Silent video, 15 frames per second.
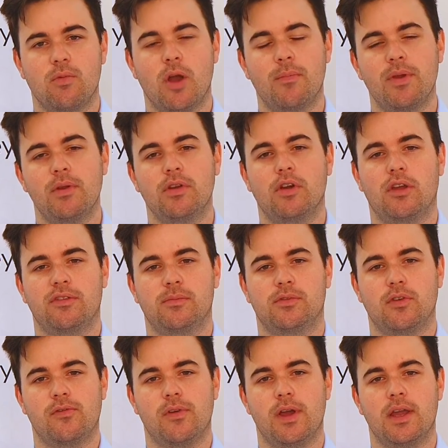building custom
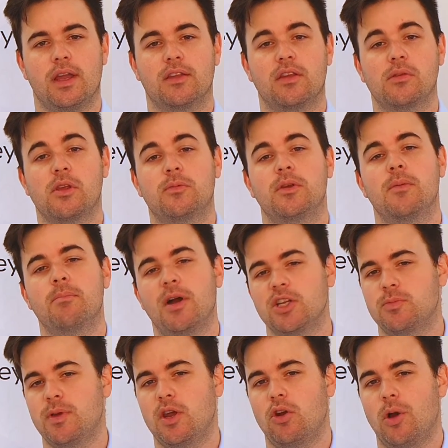software can sometimes be a much
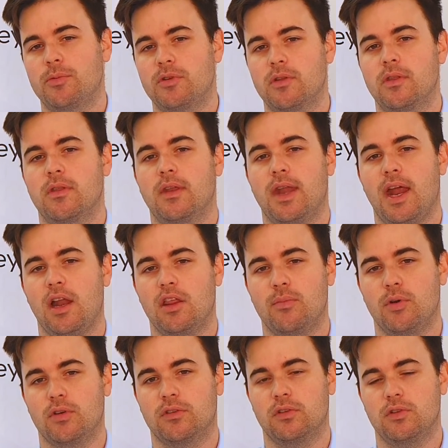better option than
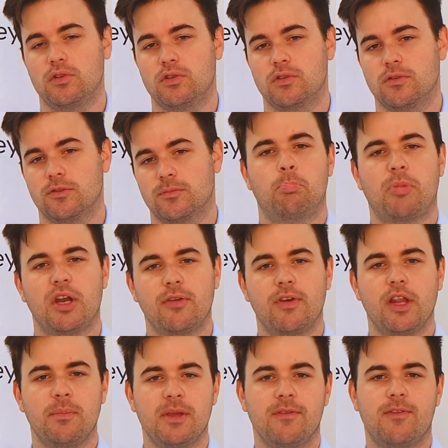out-of-the-box solutions. By
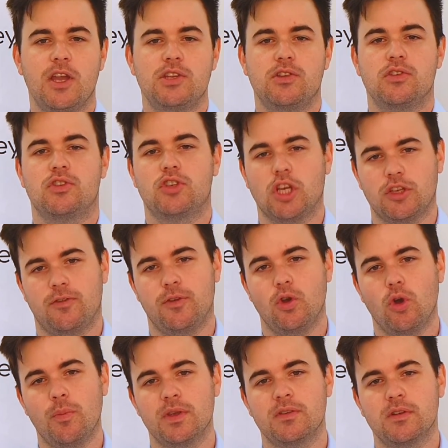developing features just for your
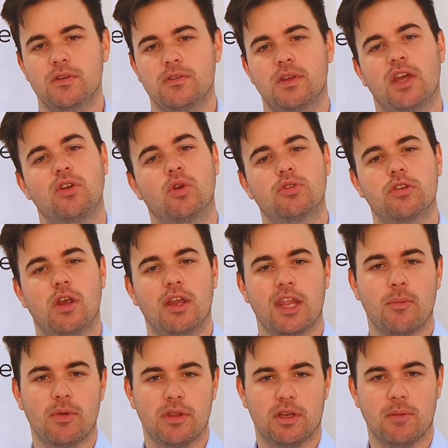business and not sharing them
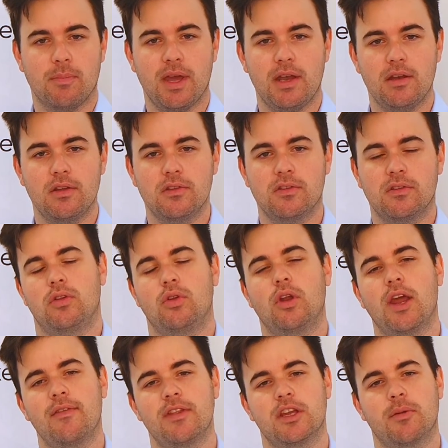with the competitors, not
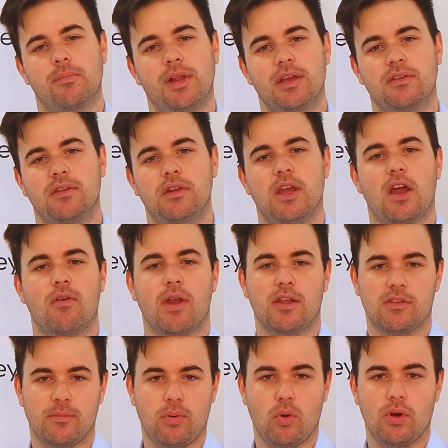having the complexity around
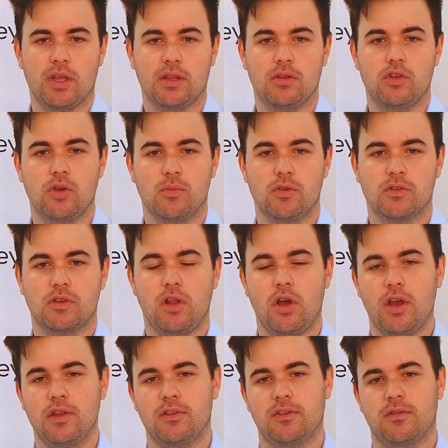supporting numerous
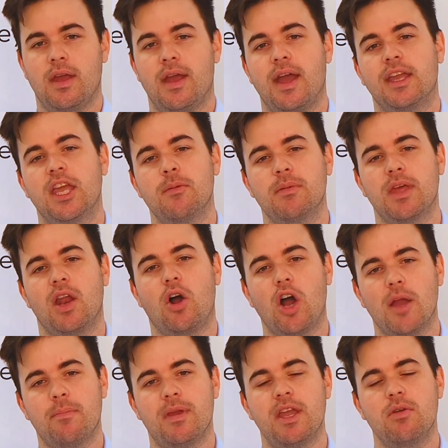clients, and keeping that
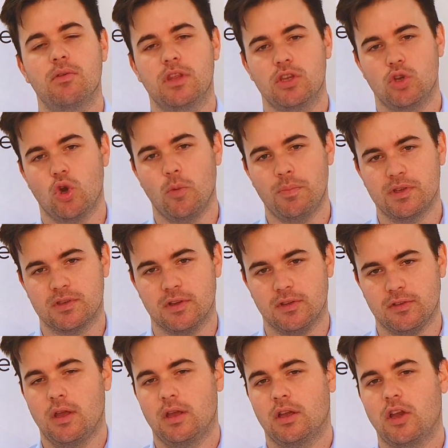IP within your
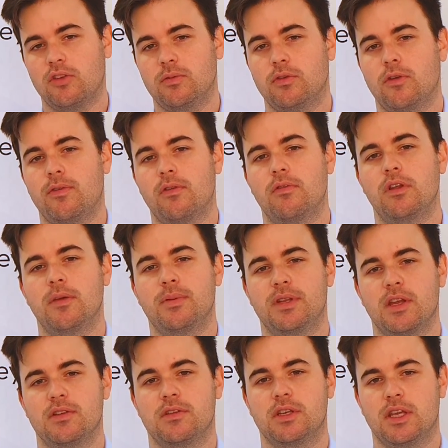business, custom software really
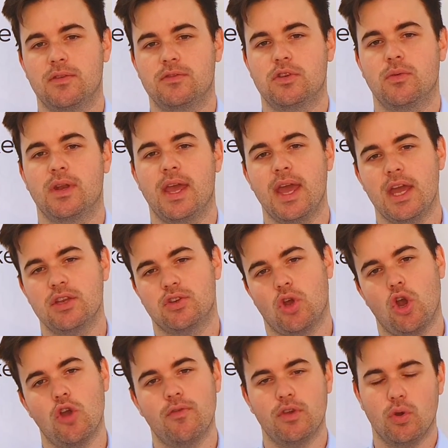potentially gives you an edge
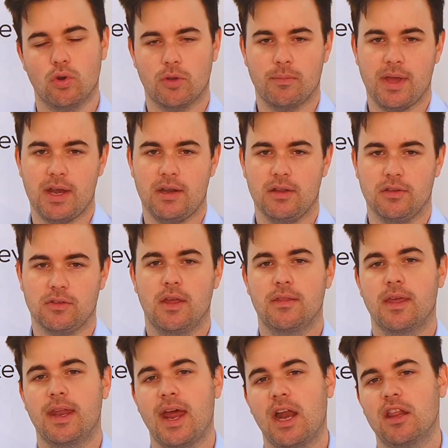over your competitors that
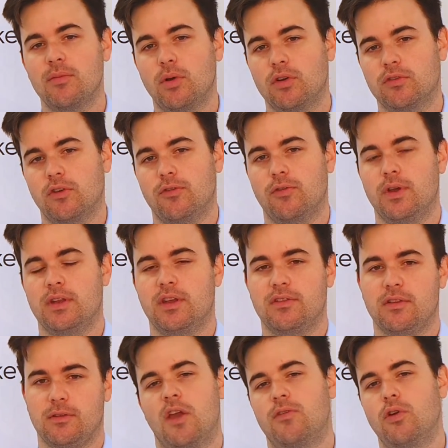out-of-the-box software
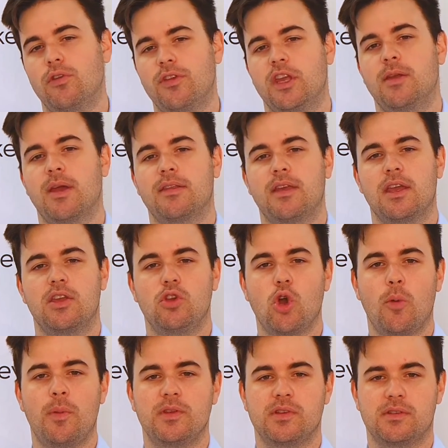doesn't. If you're thinking about taking your
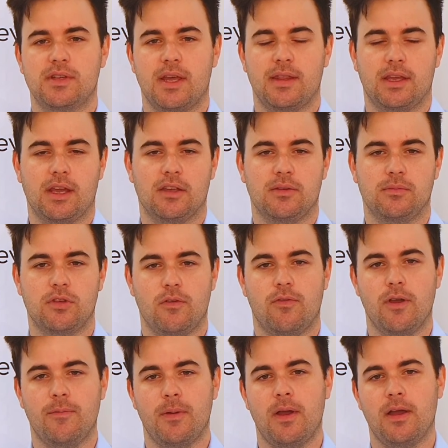business down the custom software
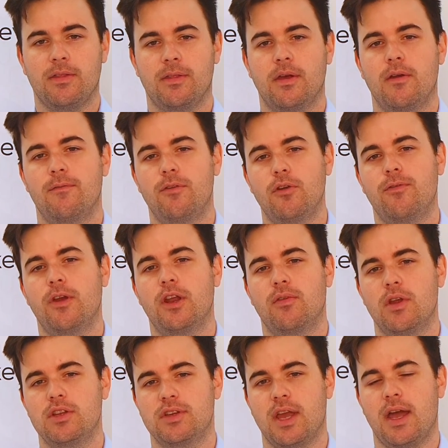path, feel free to
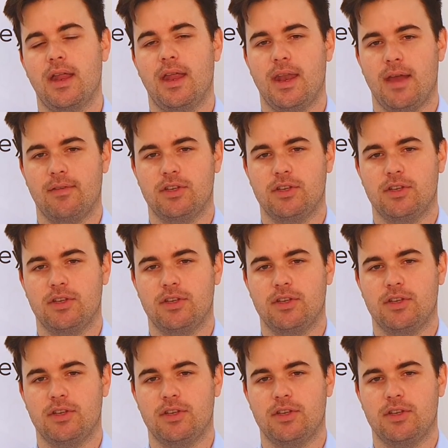reach out and have a